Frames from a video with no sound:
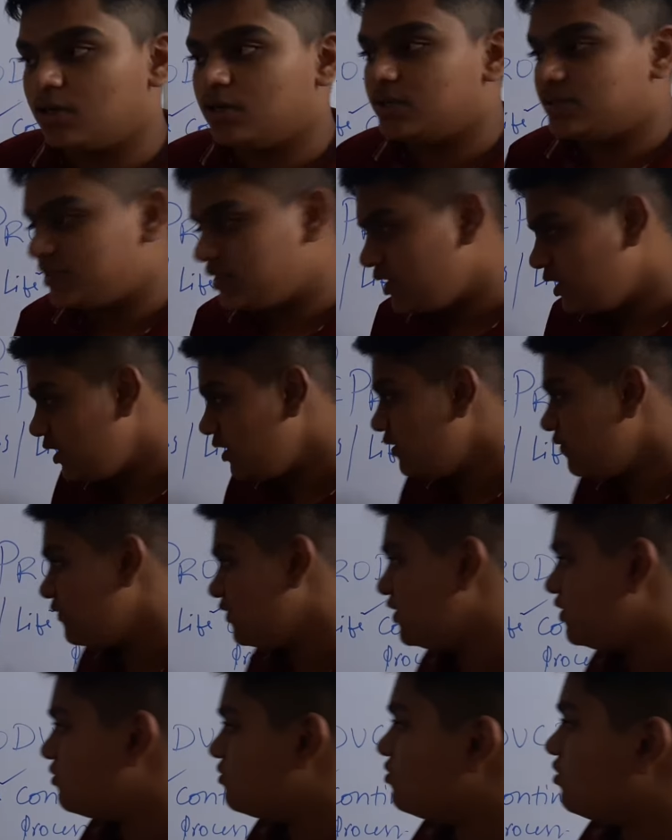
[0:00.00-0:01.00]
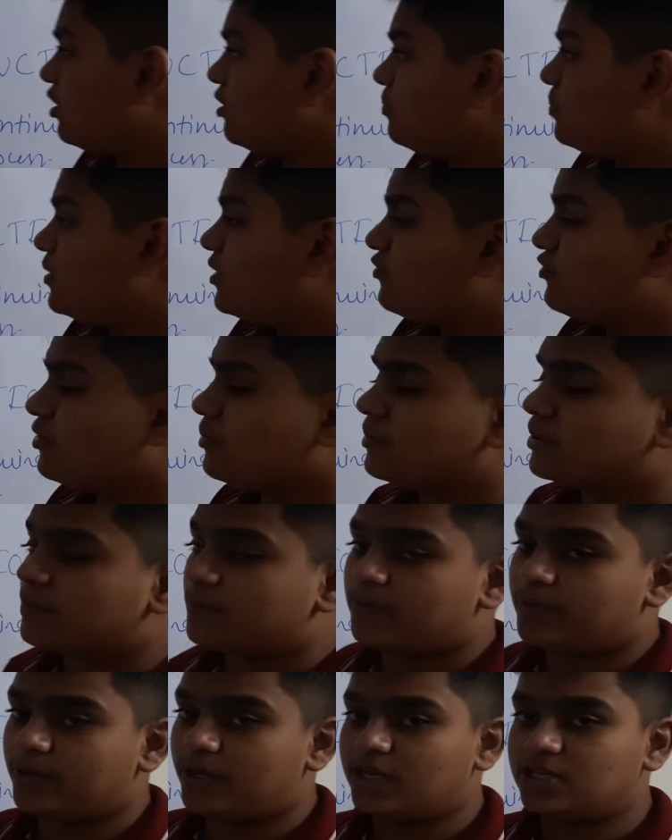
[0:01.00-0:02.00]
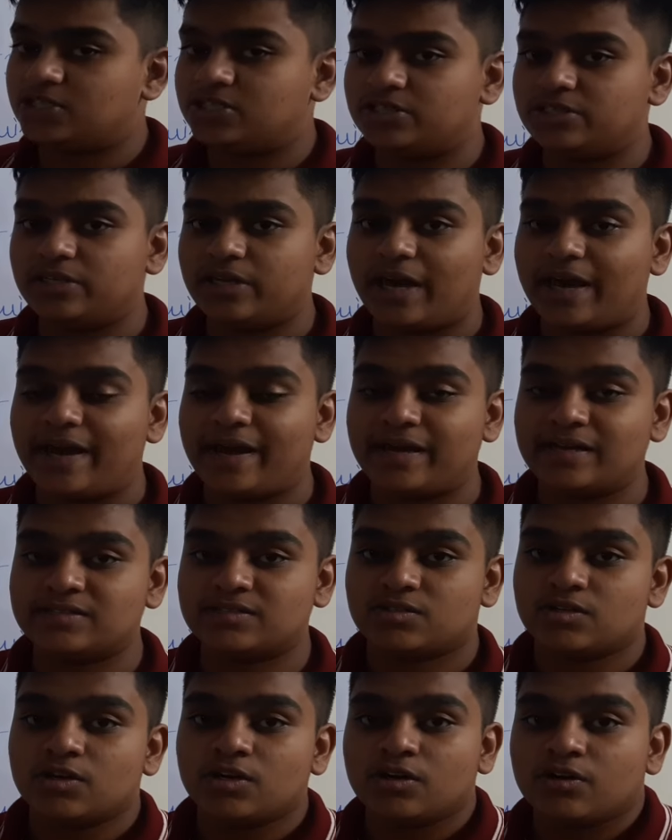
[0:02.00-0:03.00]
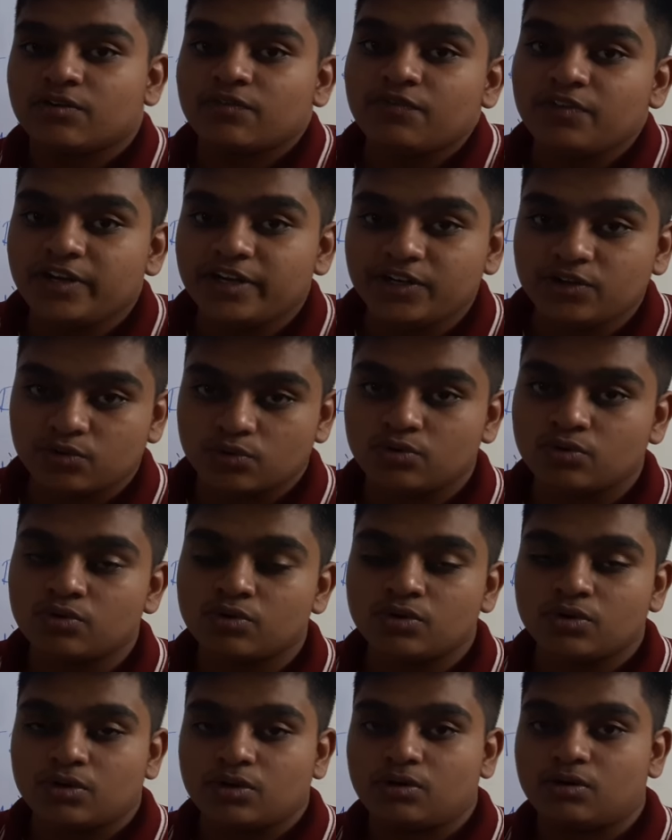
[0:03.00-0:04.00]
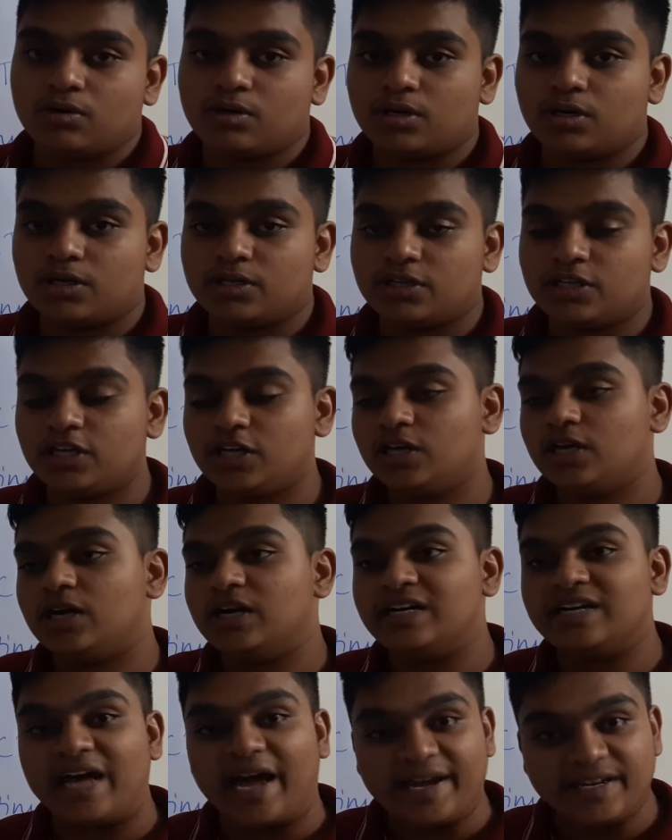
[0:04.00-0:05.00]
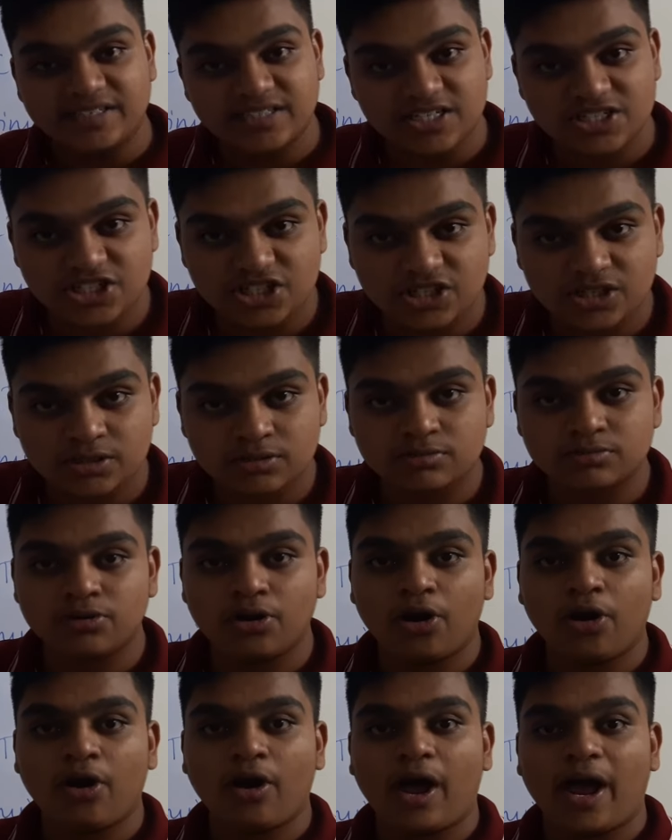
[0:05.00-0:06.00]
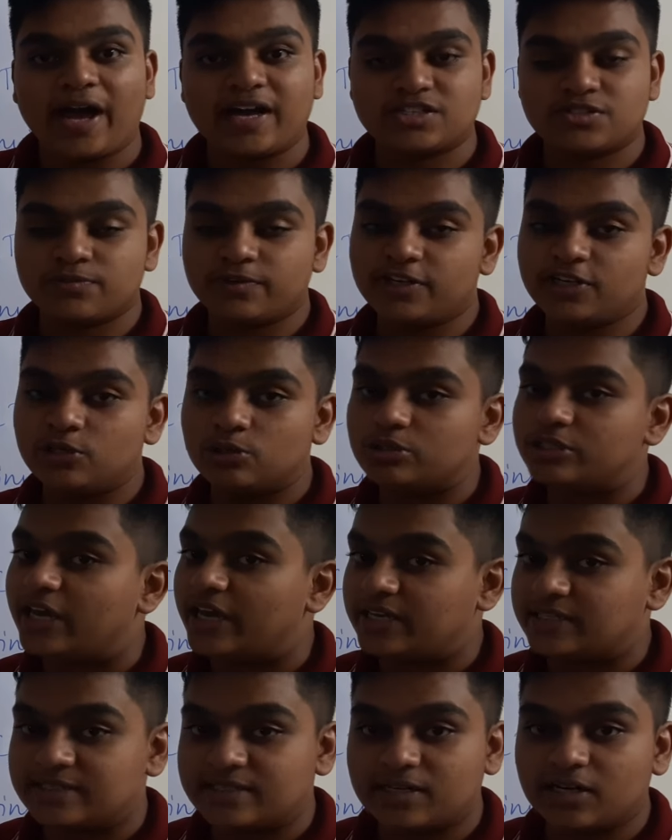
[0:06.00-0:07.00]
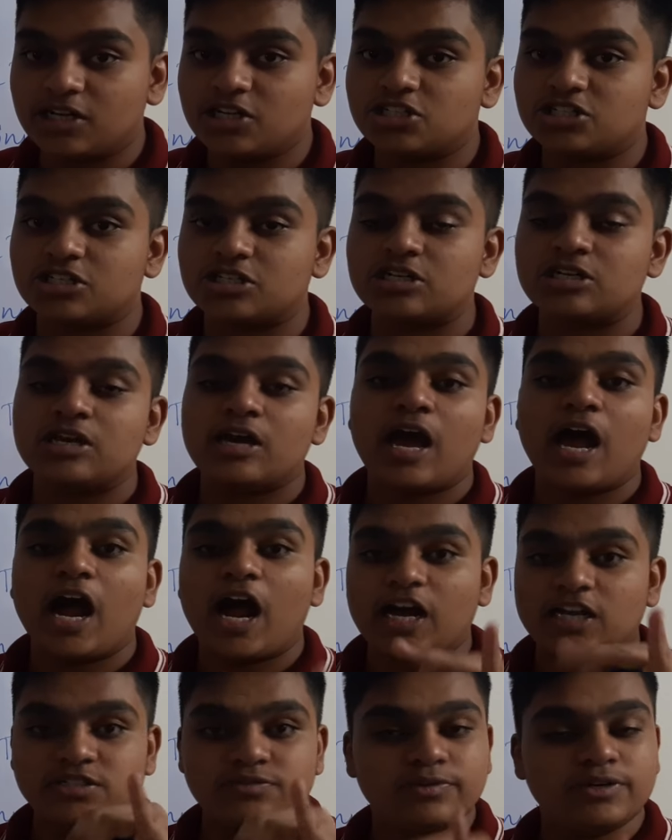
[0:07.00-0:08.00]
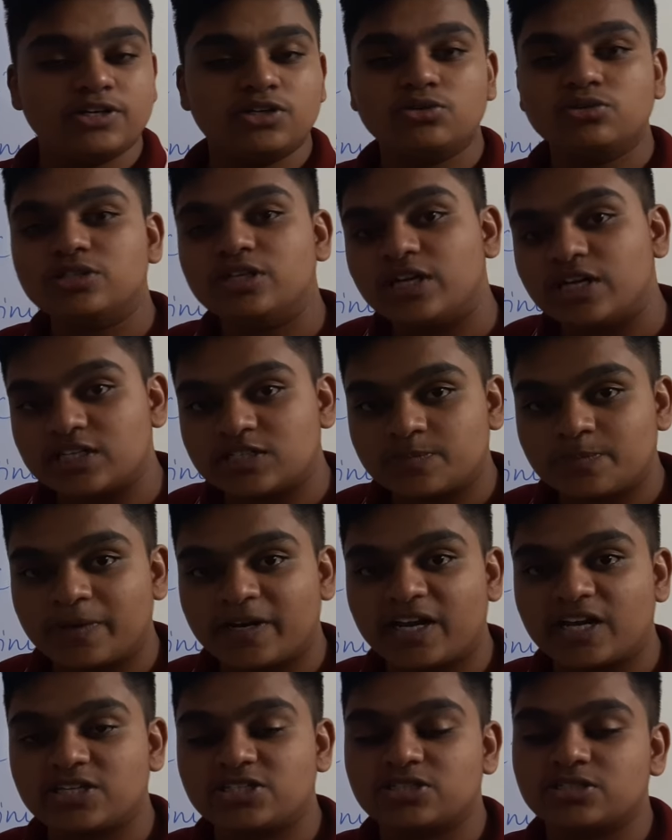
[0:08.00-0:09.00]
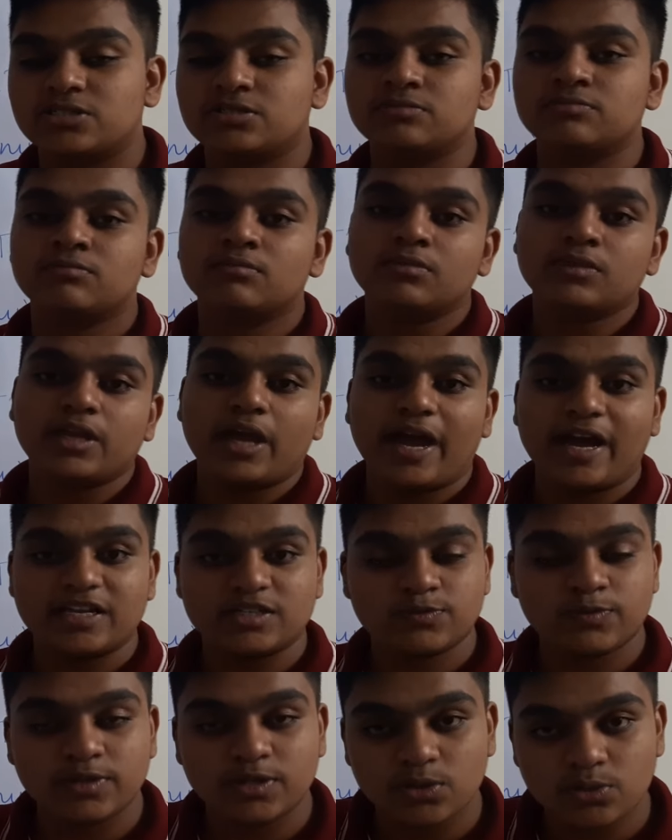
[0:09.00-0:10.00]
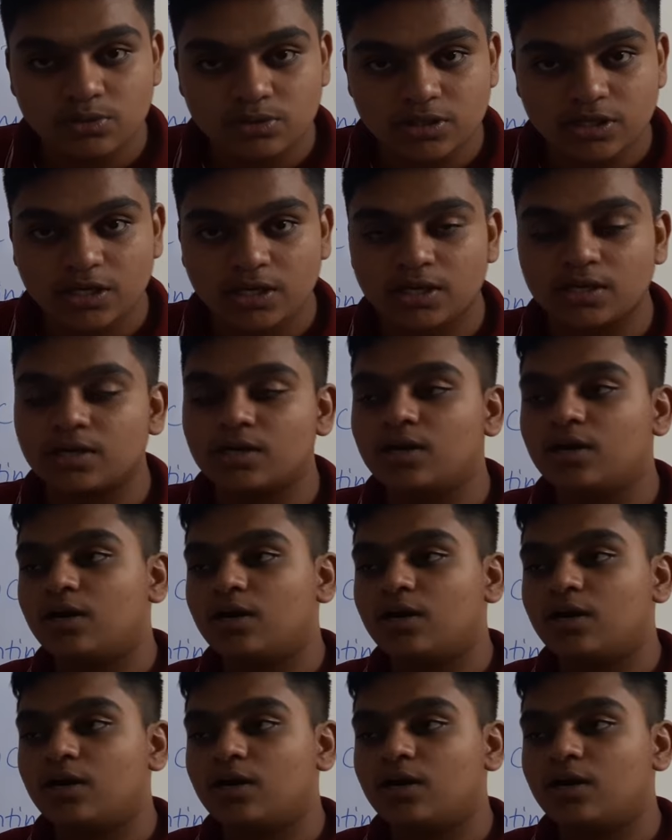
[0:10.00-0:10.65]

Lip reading: See, we do not perform reproduction as we do the digestion, as we do the excretion, as we do the respiration, as we do the